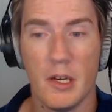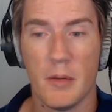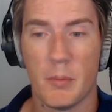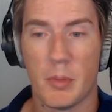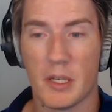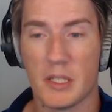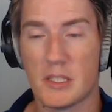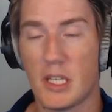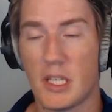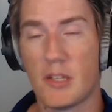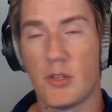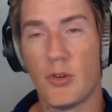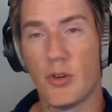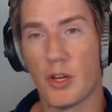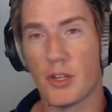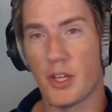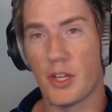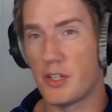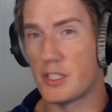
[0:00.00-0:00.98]
because they do
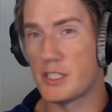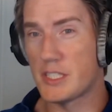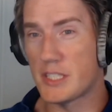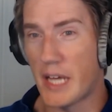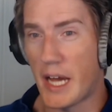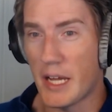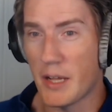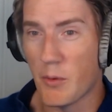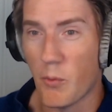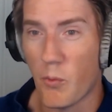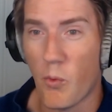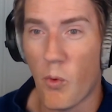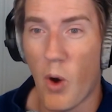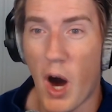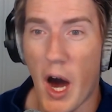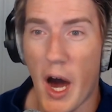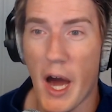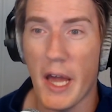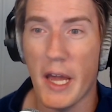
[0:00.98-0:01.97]
not understand
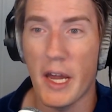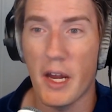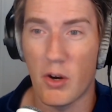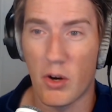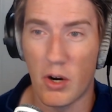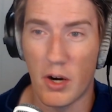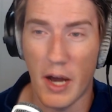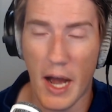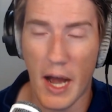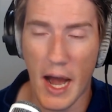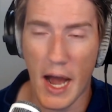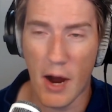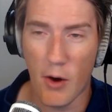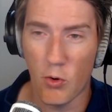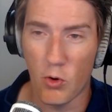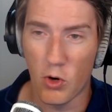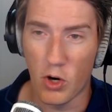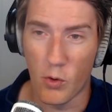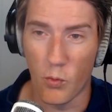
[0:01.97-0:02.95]
why or
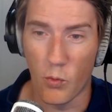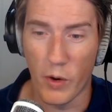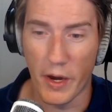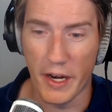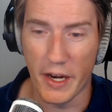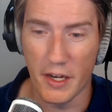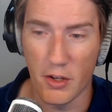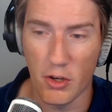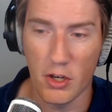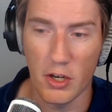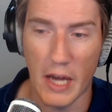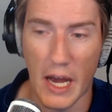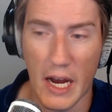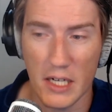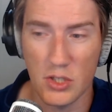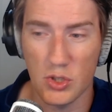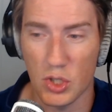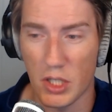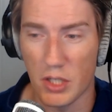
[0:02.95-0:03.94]
how or when you can
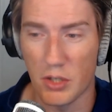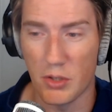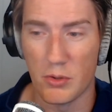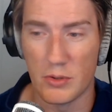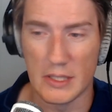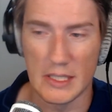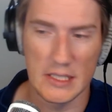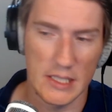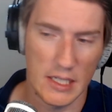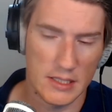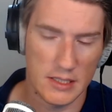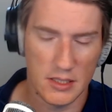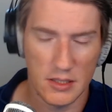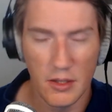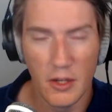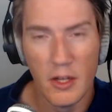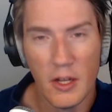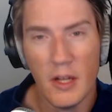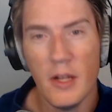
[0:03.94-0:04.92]
actually do
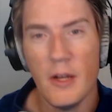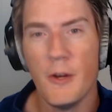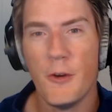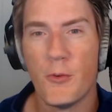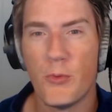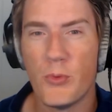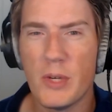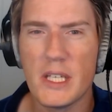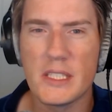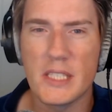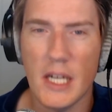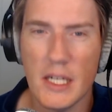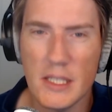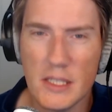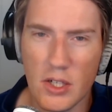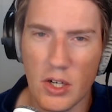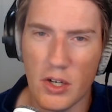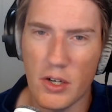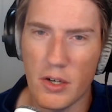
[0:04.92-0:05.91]
resets.
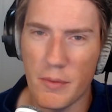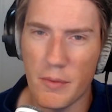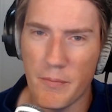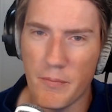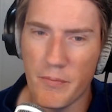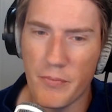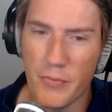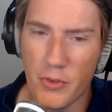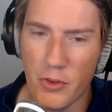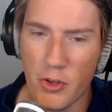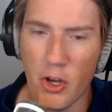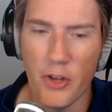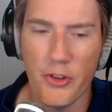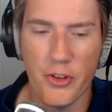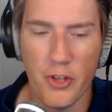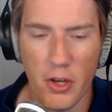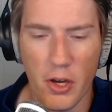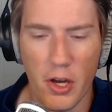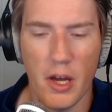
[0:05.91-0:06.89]
Resets are
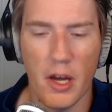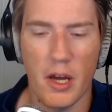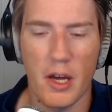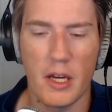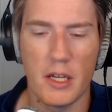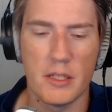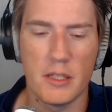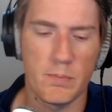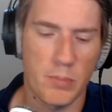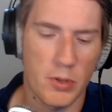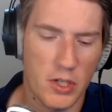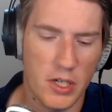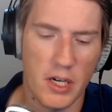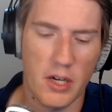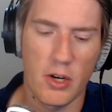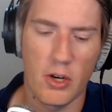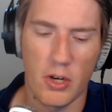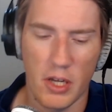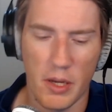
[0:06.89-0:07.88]
not a
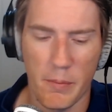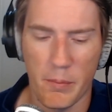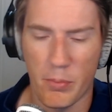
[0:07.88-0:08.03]
particularly